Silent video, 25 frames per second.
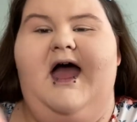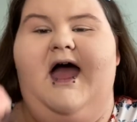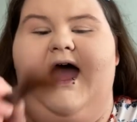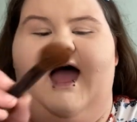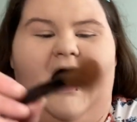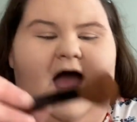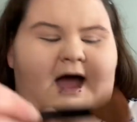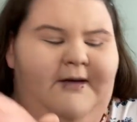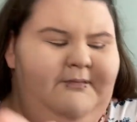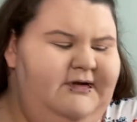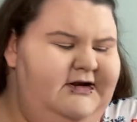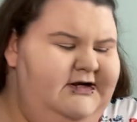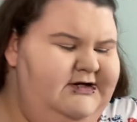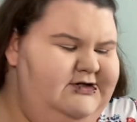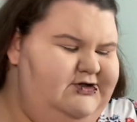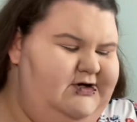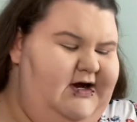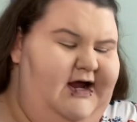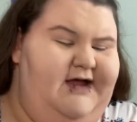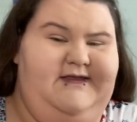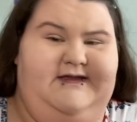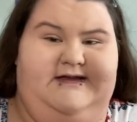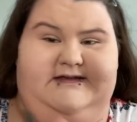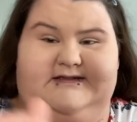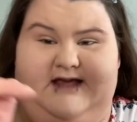i'm gonna try
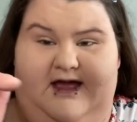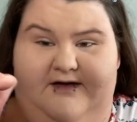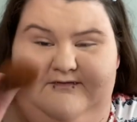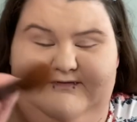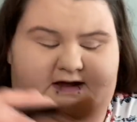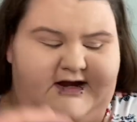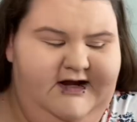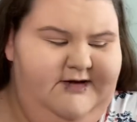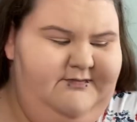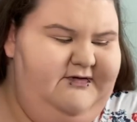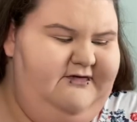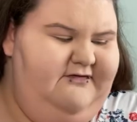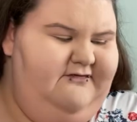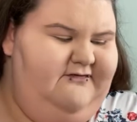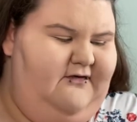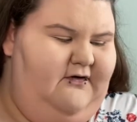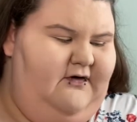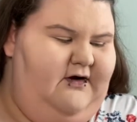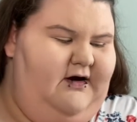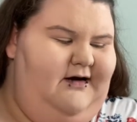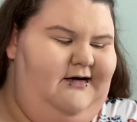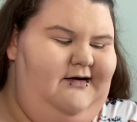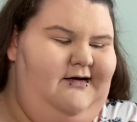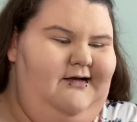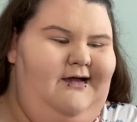this i've done it
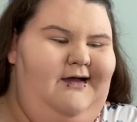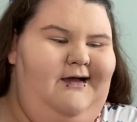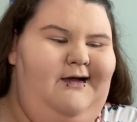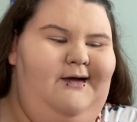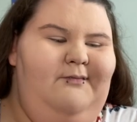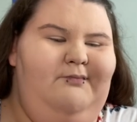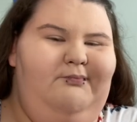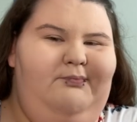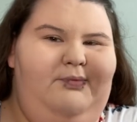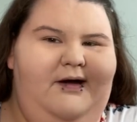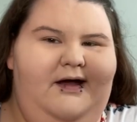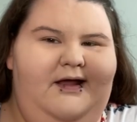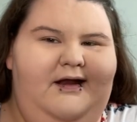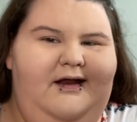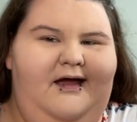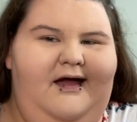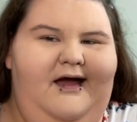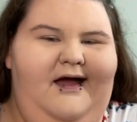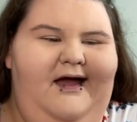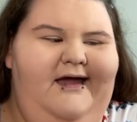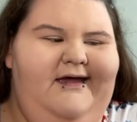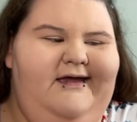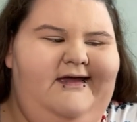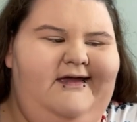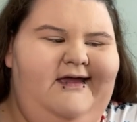before but
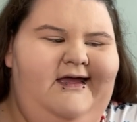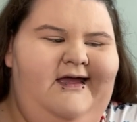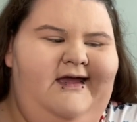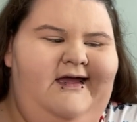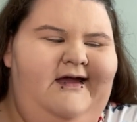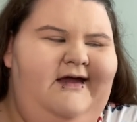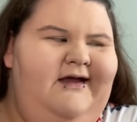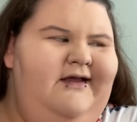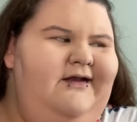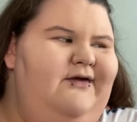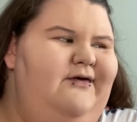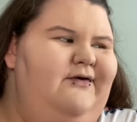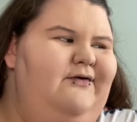i can't